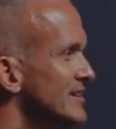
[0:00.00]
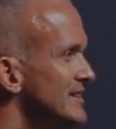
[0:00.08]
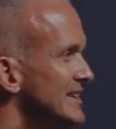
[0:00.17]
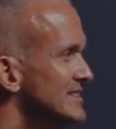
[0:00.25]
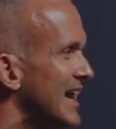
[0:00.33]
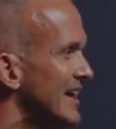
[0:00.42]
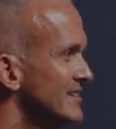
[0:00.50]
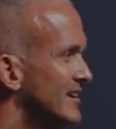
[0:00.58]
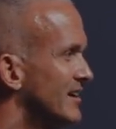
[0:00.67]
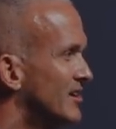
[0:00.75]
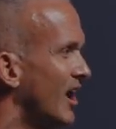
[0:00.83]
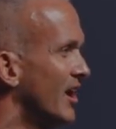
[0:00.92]
he's
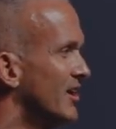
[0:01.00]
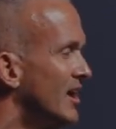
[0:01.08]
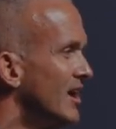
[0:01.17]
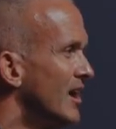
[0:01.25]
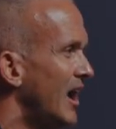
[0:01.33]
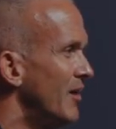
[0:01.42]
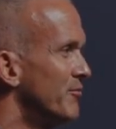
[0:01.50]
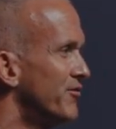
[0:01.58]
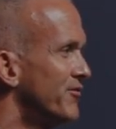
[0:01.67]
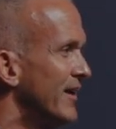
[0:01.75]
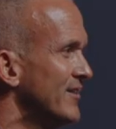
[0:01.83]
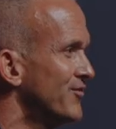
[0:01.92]
asking? God, I'm
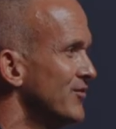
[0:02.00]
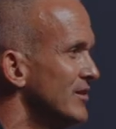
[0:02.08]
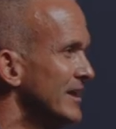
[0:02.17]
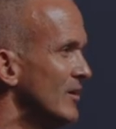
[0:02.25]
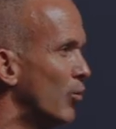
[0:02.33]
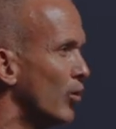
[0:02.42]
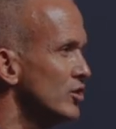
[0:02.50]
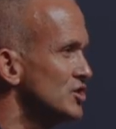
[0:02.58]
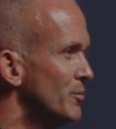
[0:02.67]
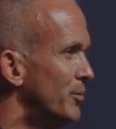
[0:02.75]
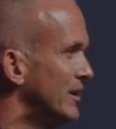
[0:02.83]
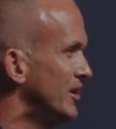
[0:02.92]
faithfully
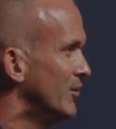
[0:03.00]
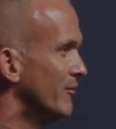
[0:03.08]
worshiping you.